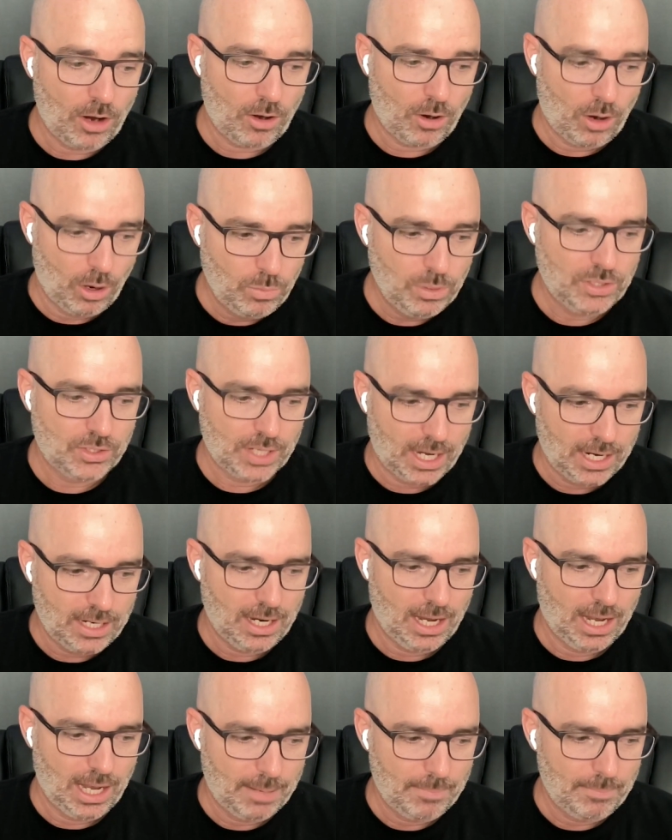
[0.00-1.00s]
would
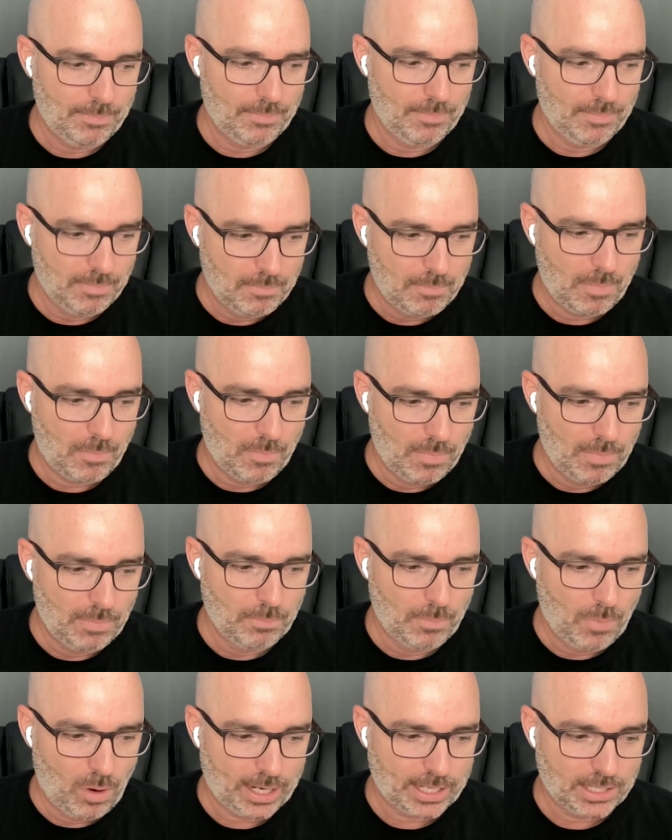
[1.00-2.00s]
say I
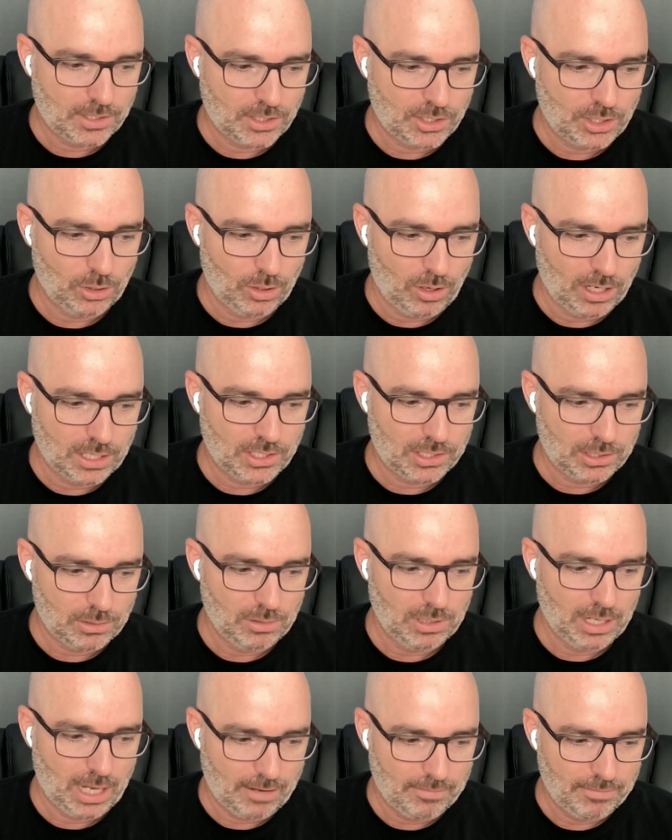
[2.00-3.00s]
still
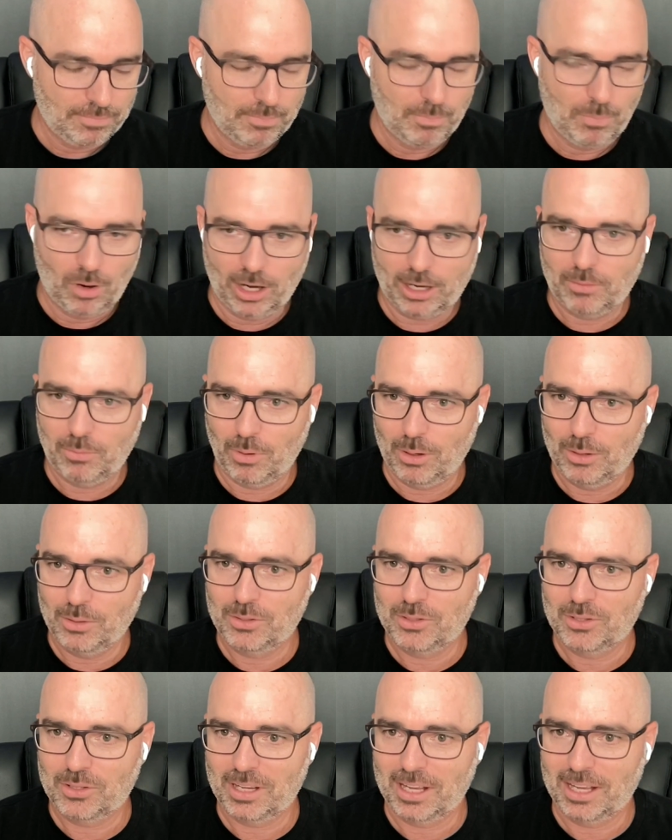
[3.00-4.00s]
love Mike
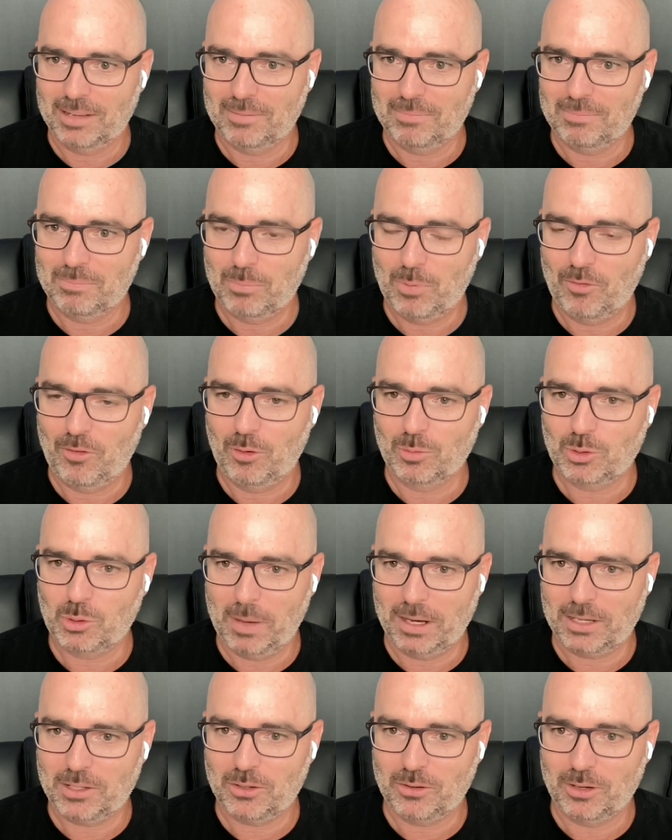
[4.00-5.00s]
Rowe's Performance
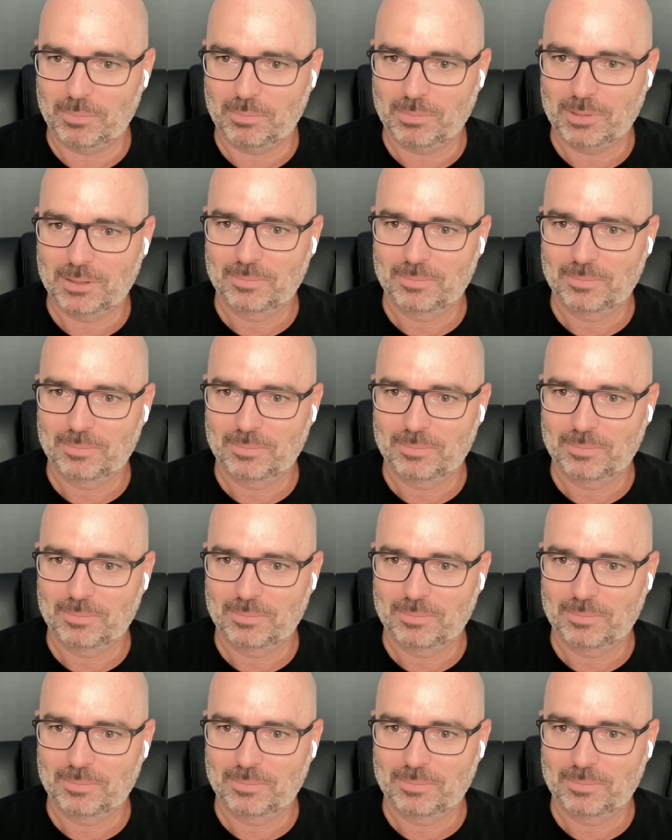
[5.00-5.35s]
Max script.